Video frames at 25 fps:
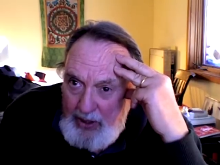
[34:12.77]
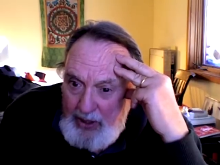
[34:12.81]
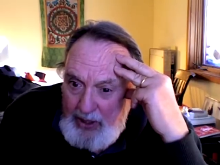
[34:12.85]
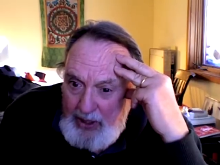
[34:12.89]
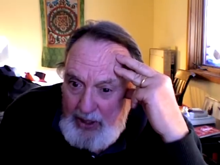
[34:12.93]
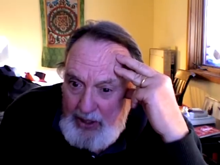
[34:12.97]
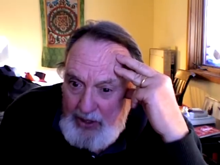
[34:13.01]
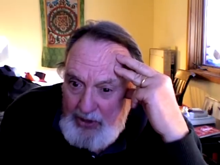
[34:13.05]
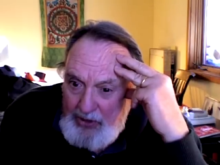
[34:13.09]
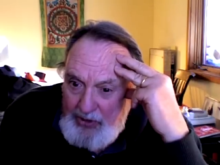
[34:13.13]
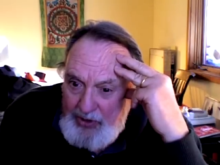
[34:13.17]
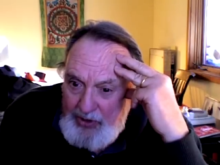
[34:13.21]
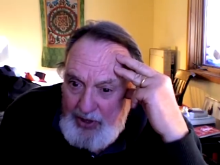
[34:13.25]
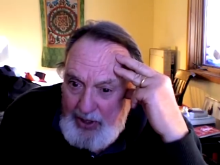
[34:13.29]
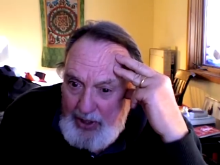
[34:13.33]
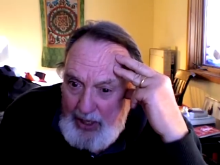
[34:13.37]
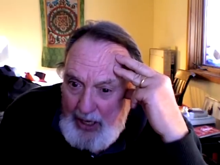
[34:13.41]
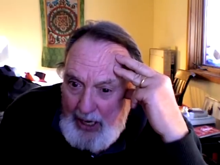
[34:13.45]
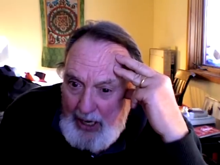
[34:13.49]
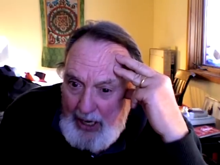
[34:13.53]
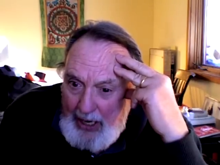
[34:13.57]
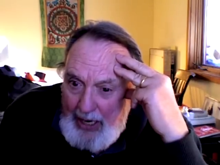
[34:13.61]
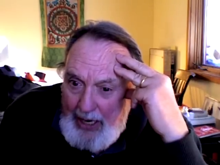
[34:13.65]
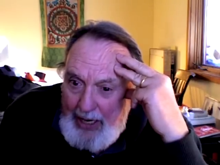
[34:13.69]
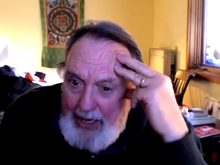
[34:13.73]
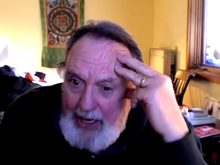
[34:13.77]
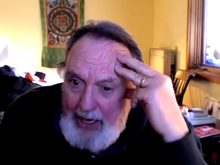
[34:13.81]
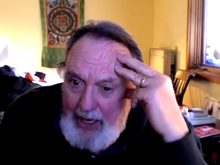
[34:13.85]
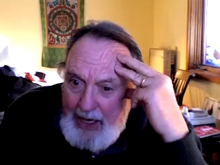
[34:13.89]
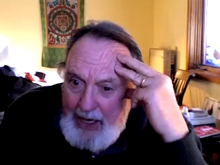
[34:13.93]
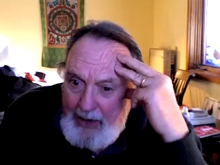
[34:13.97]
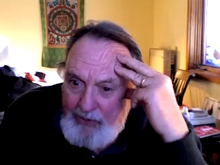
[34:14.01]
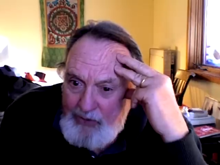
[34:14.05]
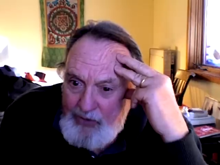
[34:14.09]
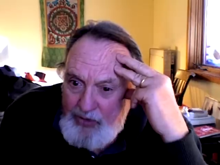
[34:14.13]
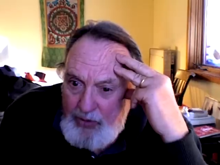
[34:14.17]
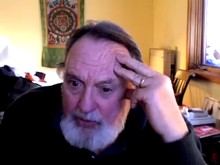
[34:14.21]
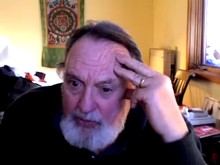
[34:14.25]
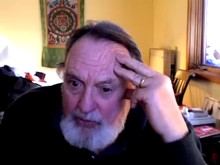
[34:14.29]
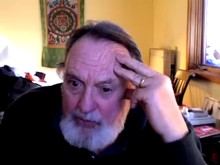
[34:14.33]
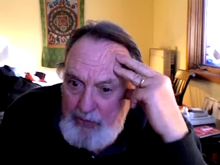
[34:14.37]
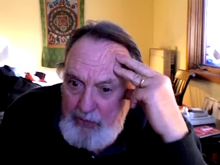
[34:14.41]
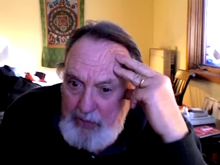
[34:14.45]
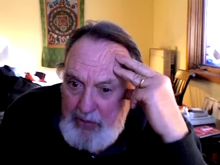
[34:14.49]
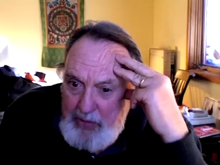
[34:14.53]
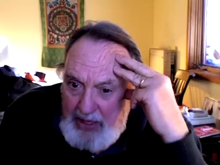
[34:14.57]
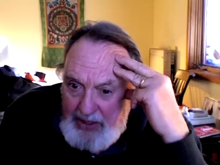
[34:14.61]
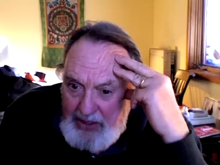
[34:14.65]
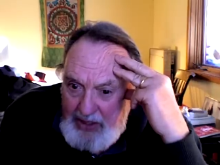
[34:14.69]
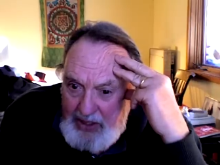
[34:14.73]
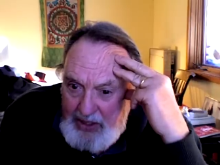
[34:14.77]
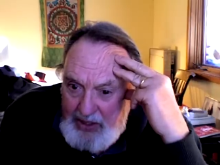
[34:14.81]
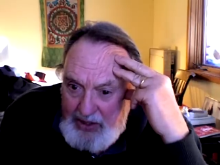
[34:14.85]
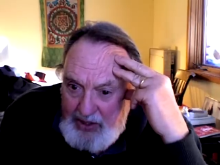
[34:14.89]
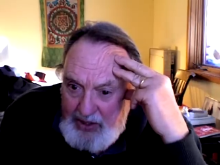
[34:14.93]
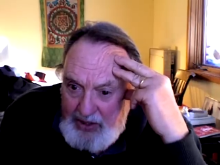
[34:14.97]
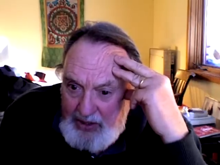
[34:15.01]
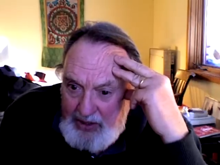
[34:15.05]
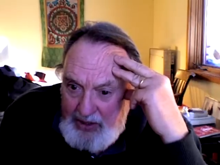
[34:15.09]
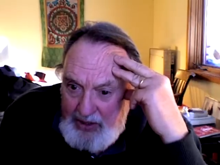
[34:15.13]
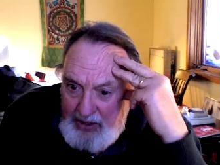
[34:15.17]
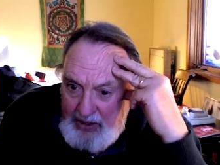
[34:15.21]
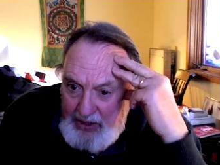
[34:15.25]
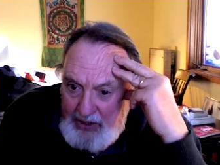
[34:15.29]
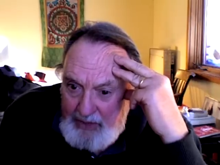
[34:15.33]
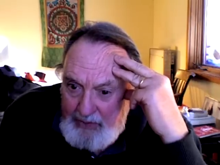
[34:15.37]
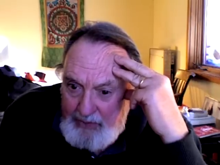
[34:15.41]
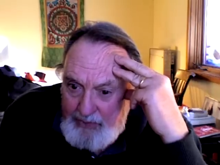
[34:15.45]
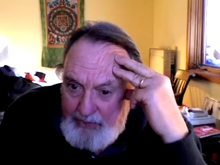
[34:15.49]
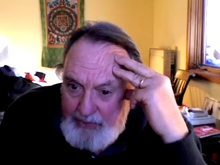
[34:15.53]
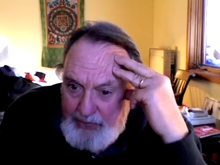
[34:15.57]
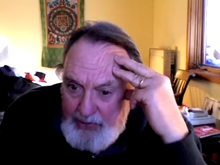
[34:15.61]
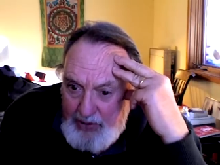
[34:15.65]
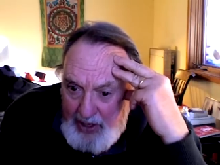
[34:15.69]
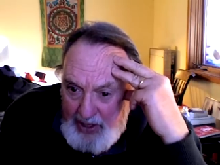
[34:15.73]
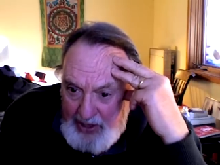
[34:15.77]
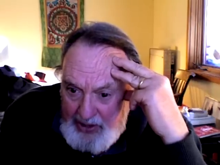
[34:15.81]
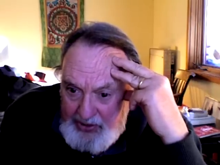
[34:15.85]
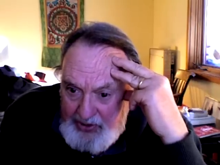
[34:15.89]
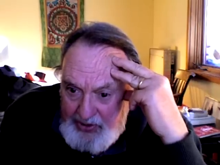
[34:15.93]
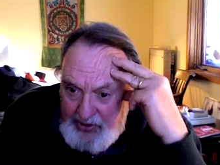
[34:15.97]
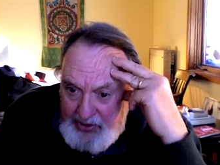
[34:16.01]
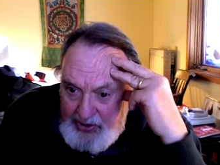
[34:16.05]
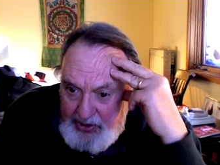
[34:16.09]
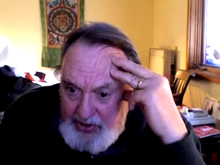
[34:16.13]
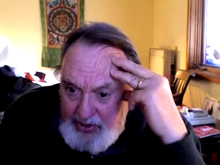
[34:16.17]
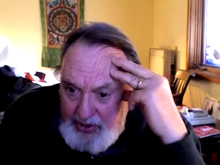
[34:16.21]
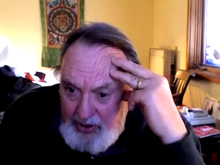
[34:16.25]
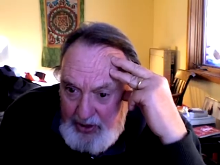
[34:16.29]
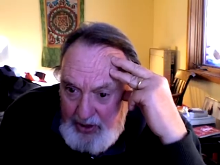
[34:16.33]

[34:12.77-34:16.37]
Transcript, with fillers: is that I am tremendously impressed